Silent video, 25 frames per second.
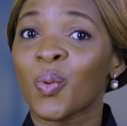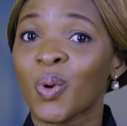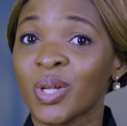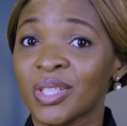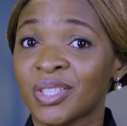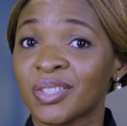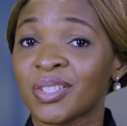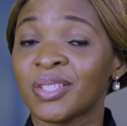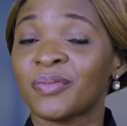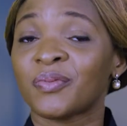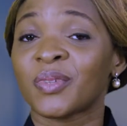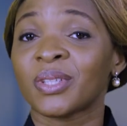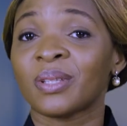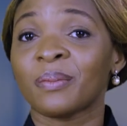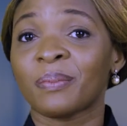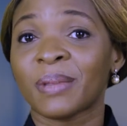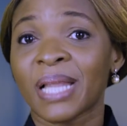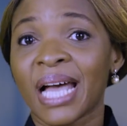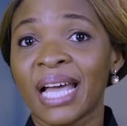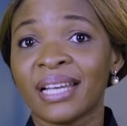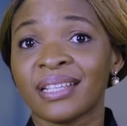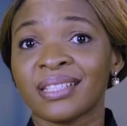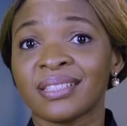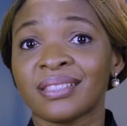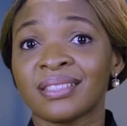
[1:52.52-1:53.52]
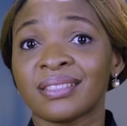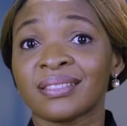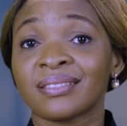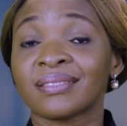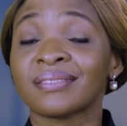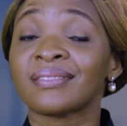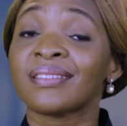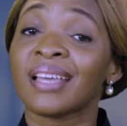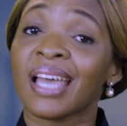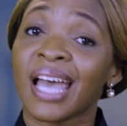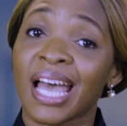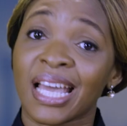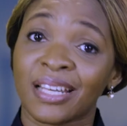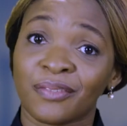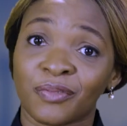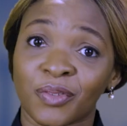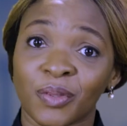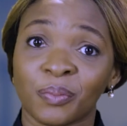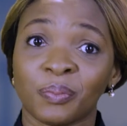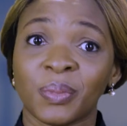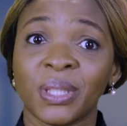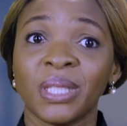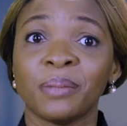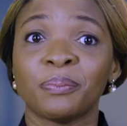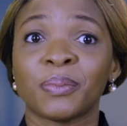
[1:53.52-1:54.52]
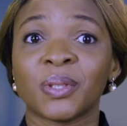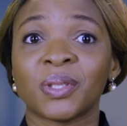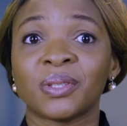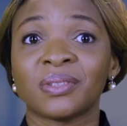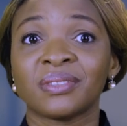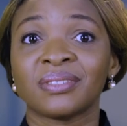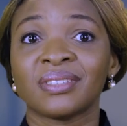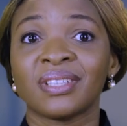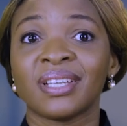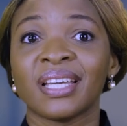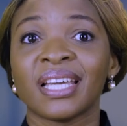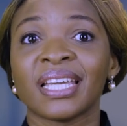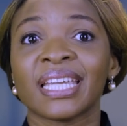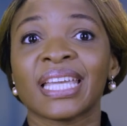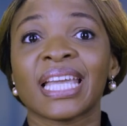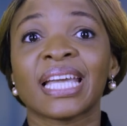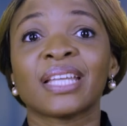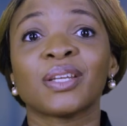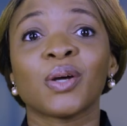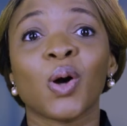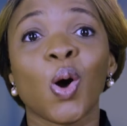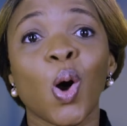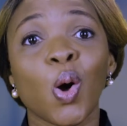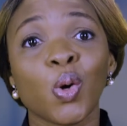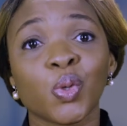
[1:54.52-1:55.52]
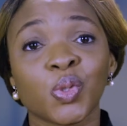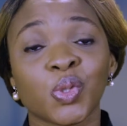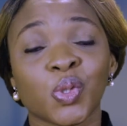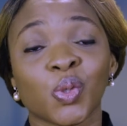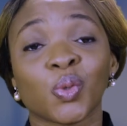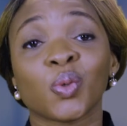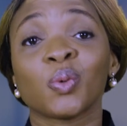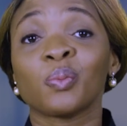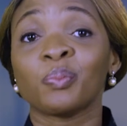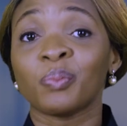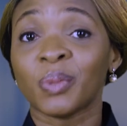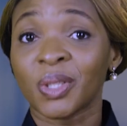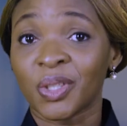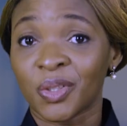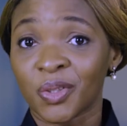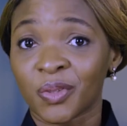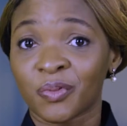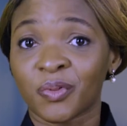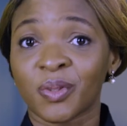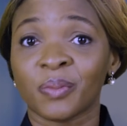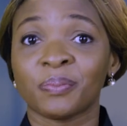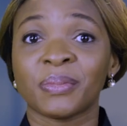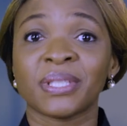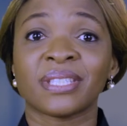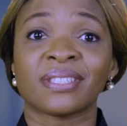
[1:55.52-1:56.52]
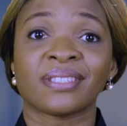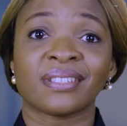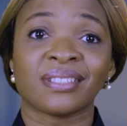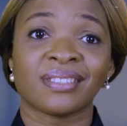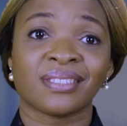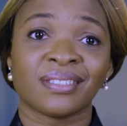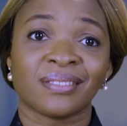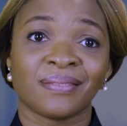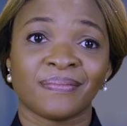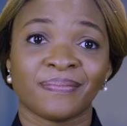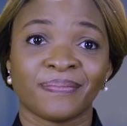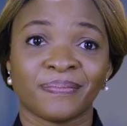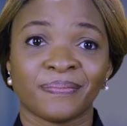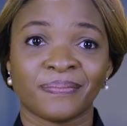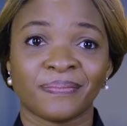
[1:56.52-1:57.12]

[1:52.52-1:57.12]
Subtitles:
What's good for the planet and for people can also be good for business.